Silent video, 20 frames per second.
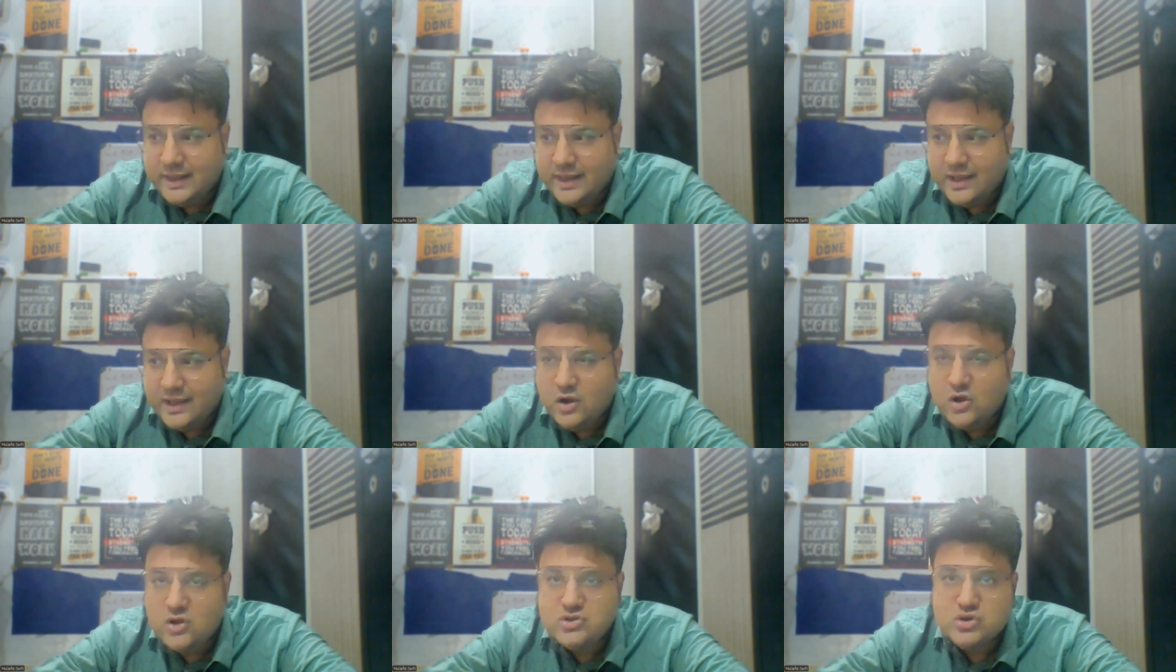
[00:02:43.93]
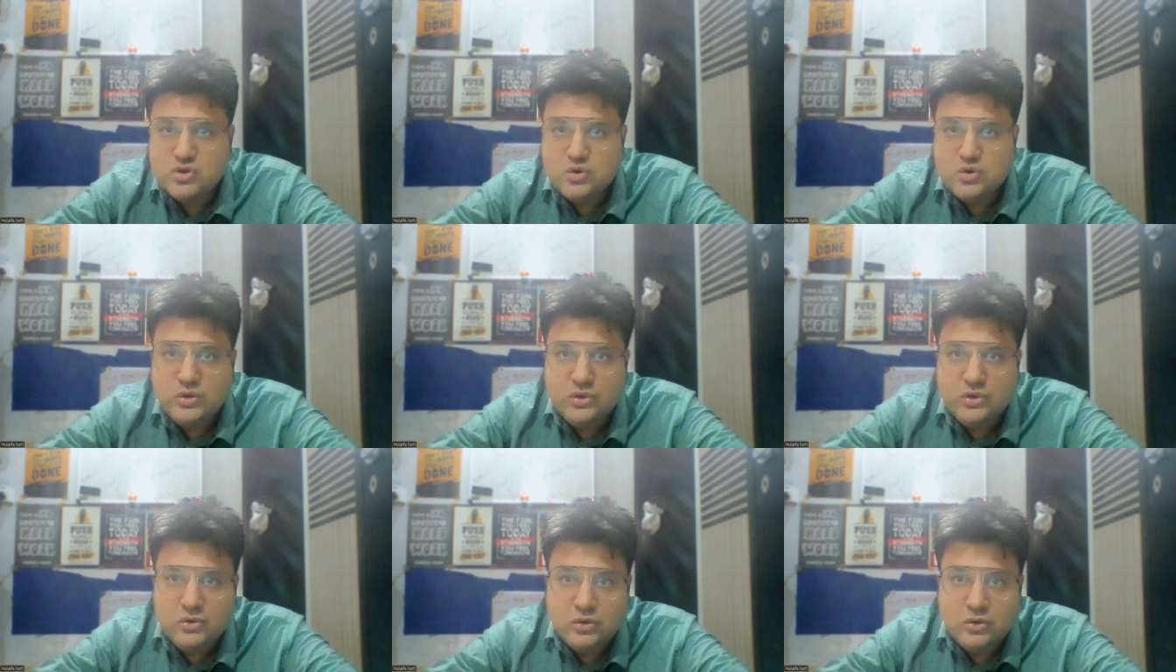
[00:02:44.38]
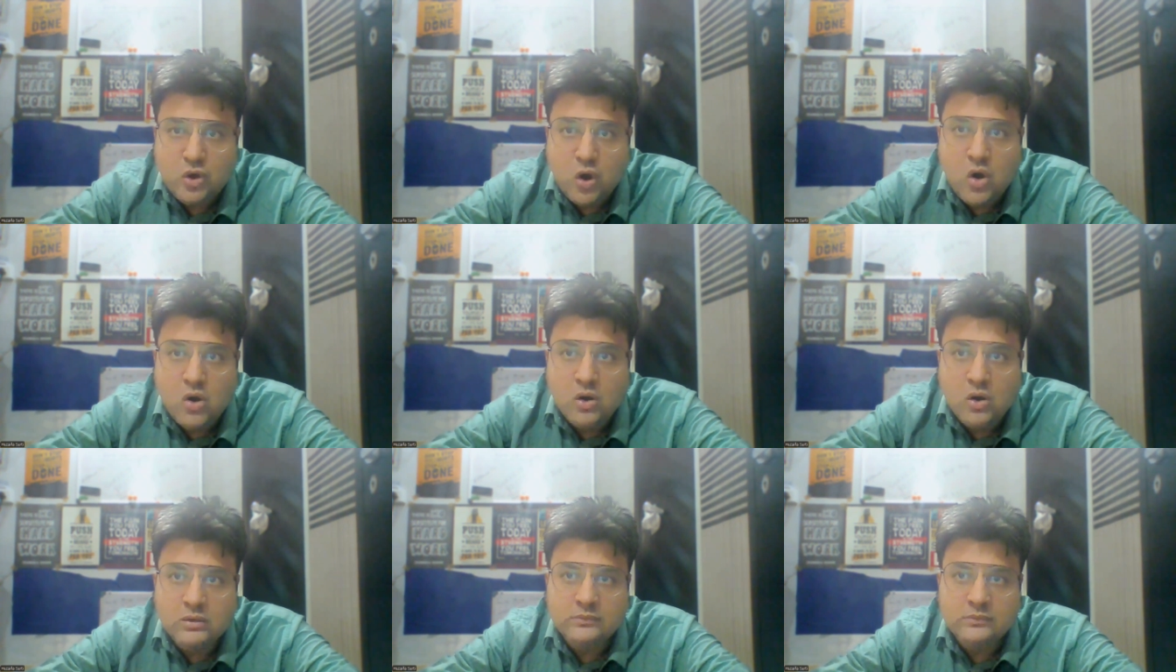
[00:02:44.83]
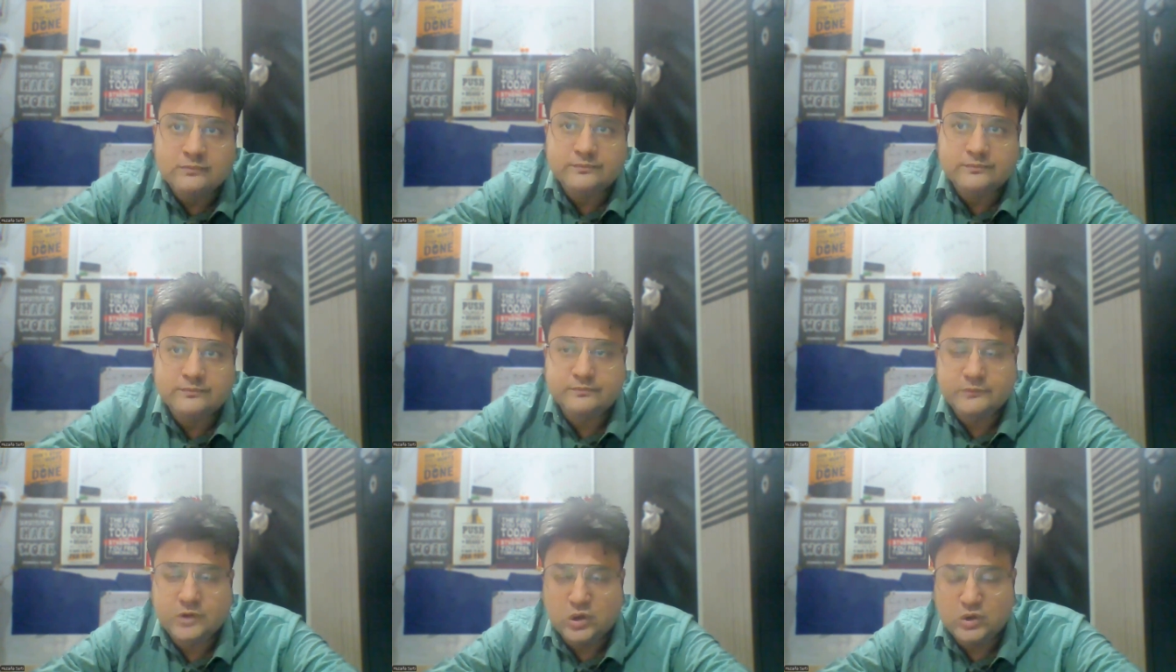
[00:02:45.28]
And I also talk
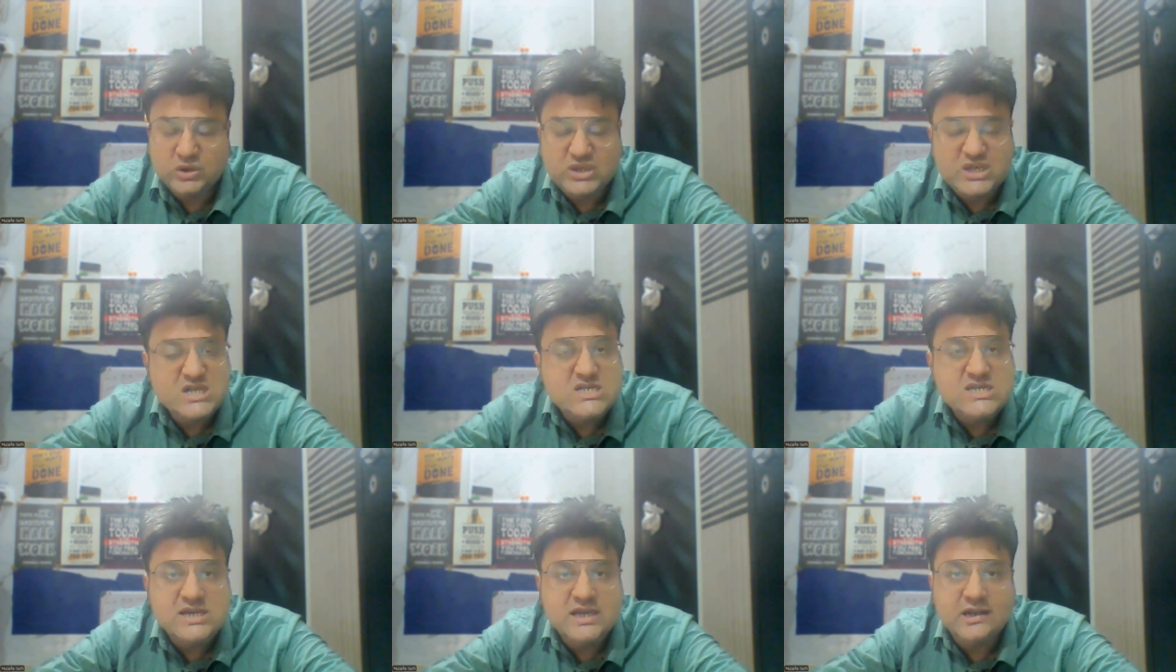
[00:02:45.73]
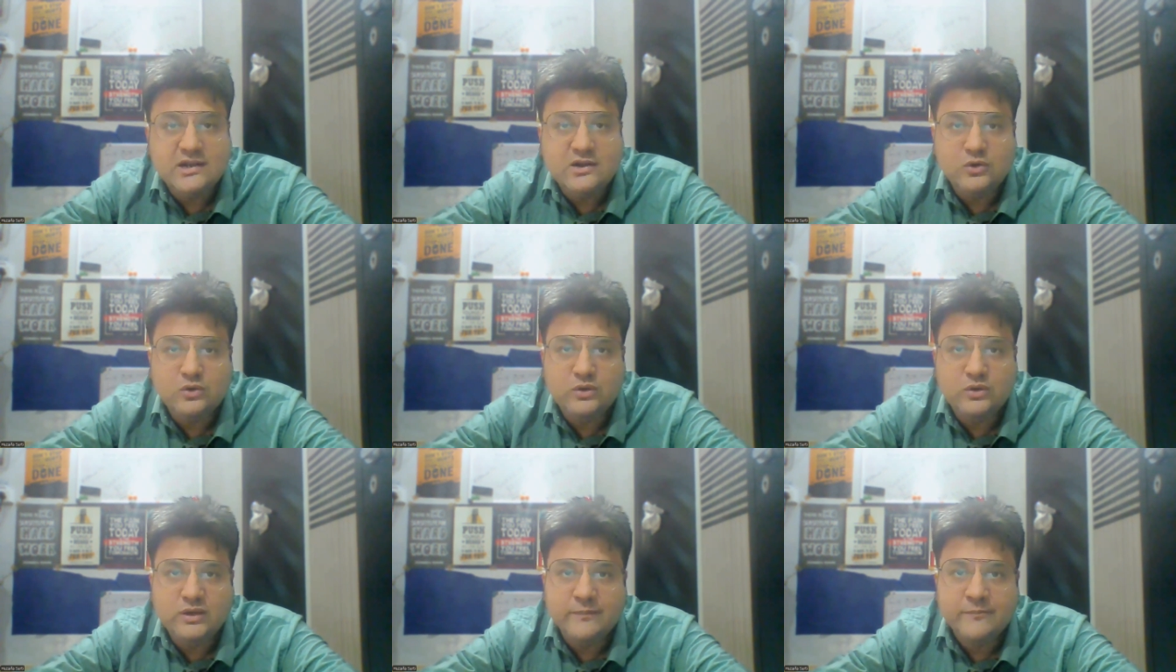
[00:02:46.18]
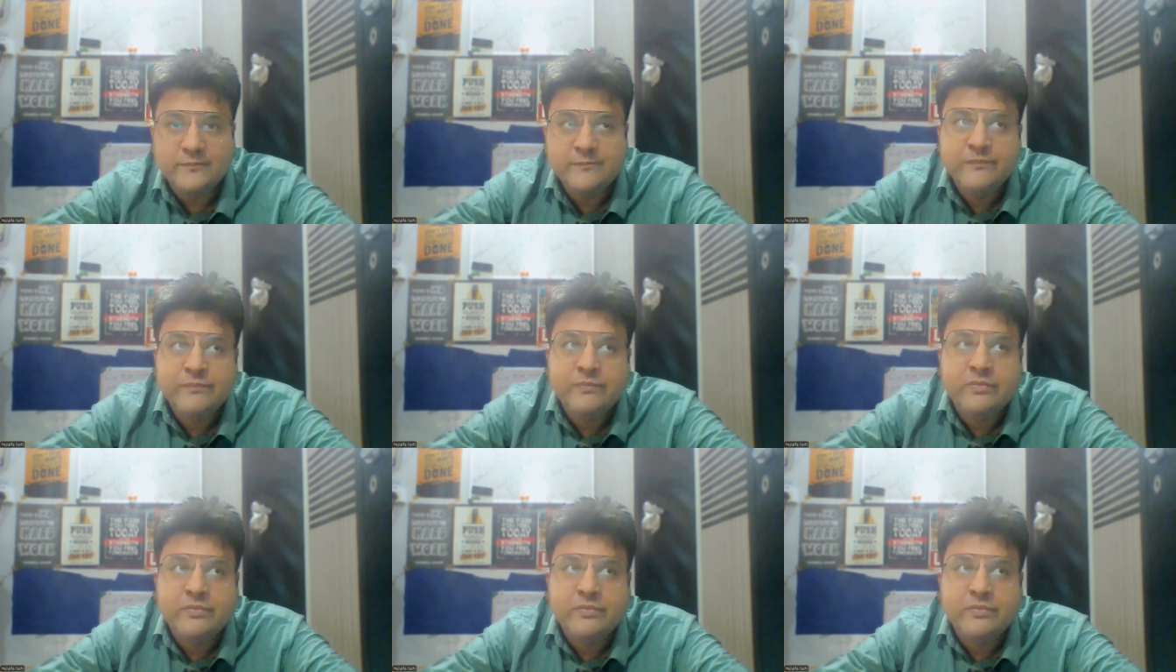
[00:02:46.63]
on this channel only